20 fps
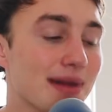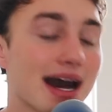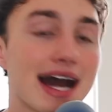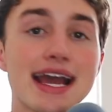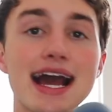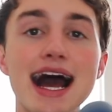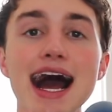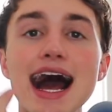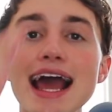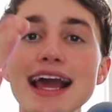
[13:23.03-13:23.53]
I
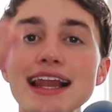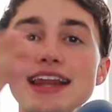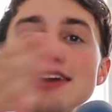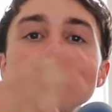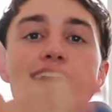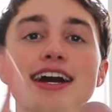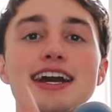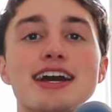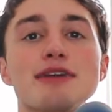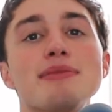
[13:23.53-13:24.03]
highly
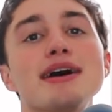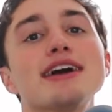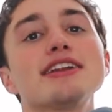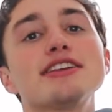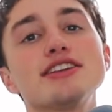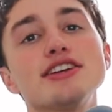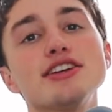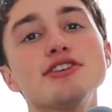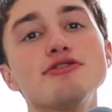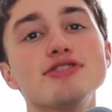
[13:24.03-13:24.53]
recommend
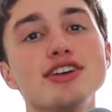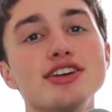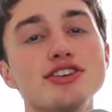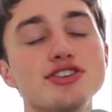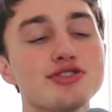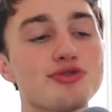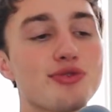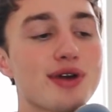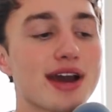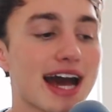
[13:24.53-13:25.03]
you to
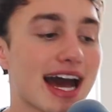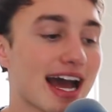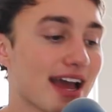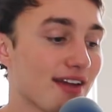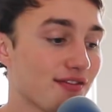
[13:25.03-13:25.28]
do it.